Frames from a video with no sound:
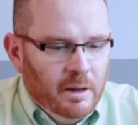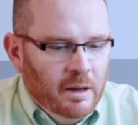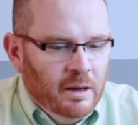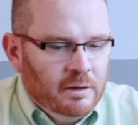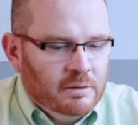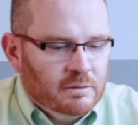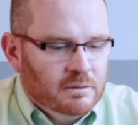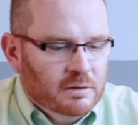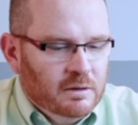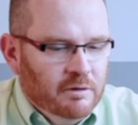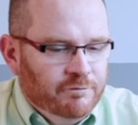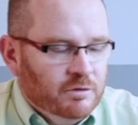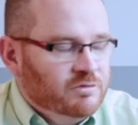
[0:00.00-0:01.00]
And
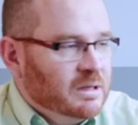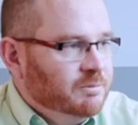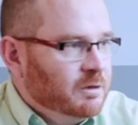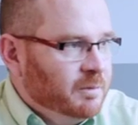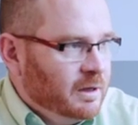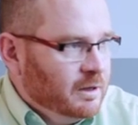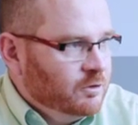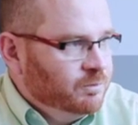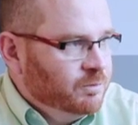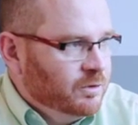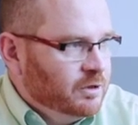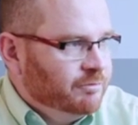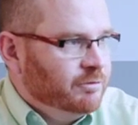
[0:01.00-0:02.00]
if you're a subject matter
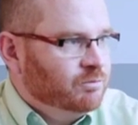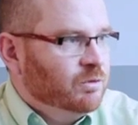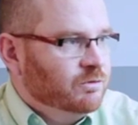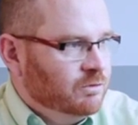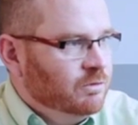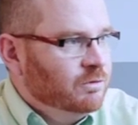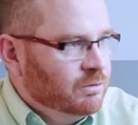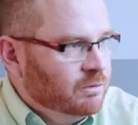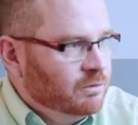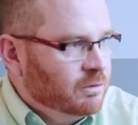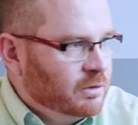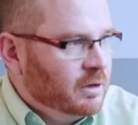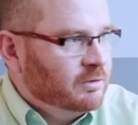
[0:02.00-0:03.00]
expert, if it's what you do,
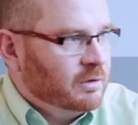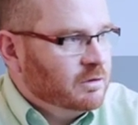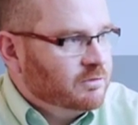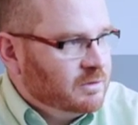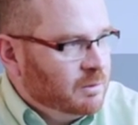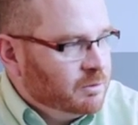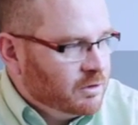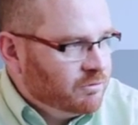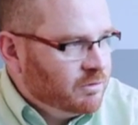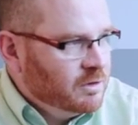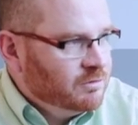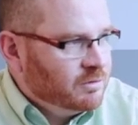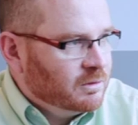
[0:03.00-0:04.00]
you're going to understand what the
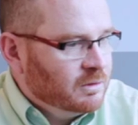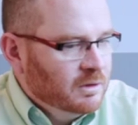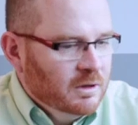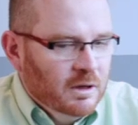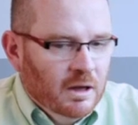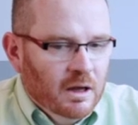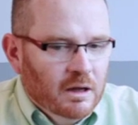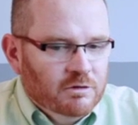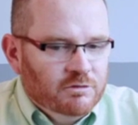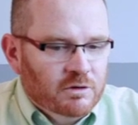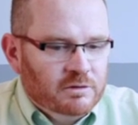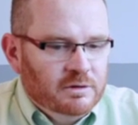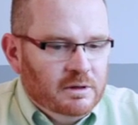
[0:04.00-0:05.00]
trends are.
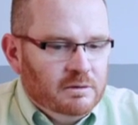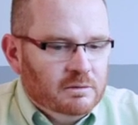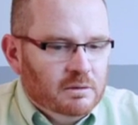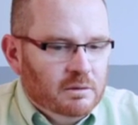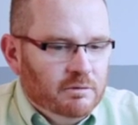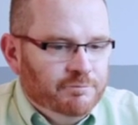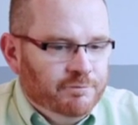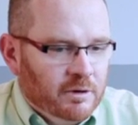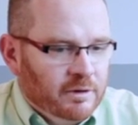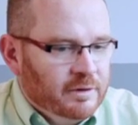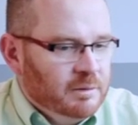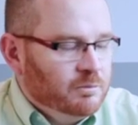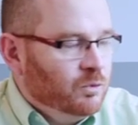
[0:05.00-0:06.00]
Certainly
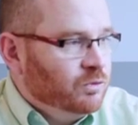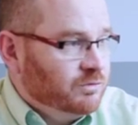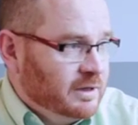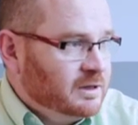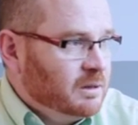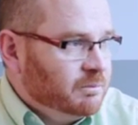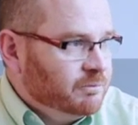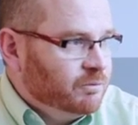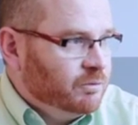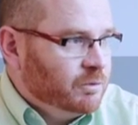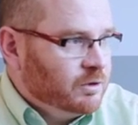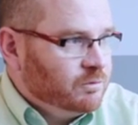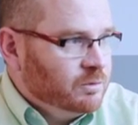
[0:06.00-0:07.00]
follow them or set them for
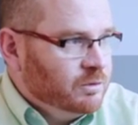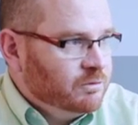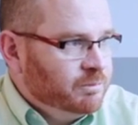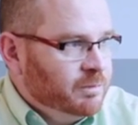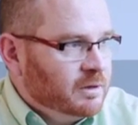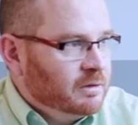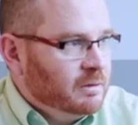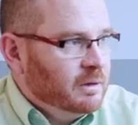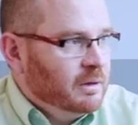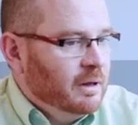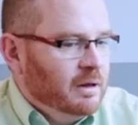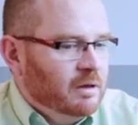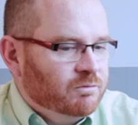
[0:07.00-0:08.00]
what it's worth, but
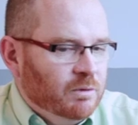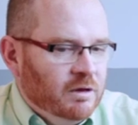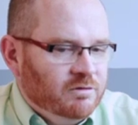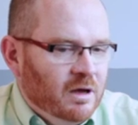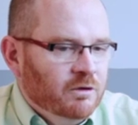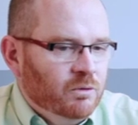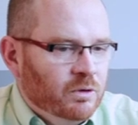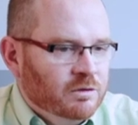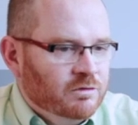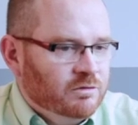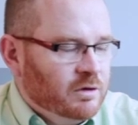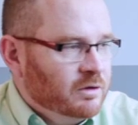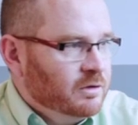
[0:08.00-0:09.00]
it's how your audience
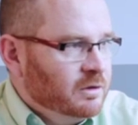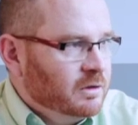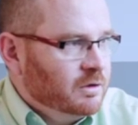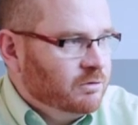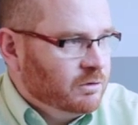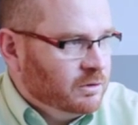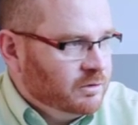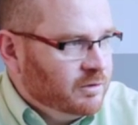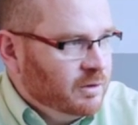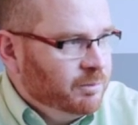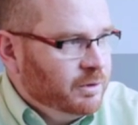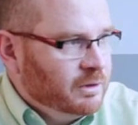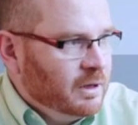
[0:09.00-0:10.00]
is going to know that you're
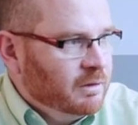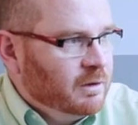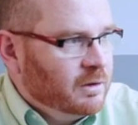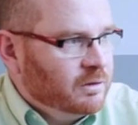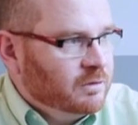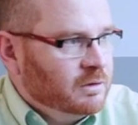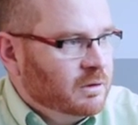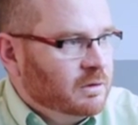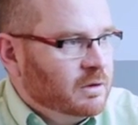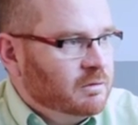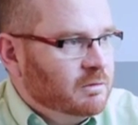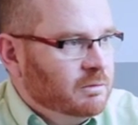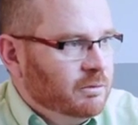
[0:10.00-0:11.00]
contemporary and how they're going to know
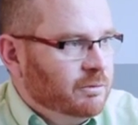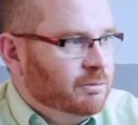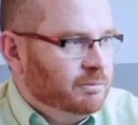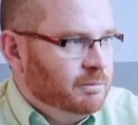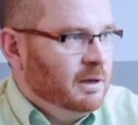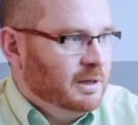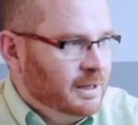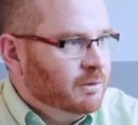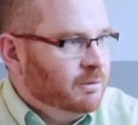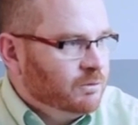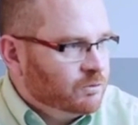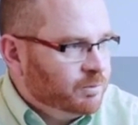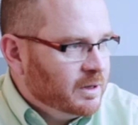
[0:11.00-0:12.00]
that you're a leader
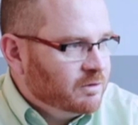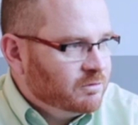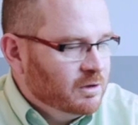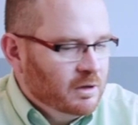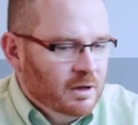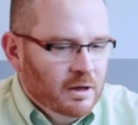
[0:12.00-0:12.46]
in your space.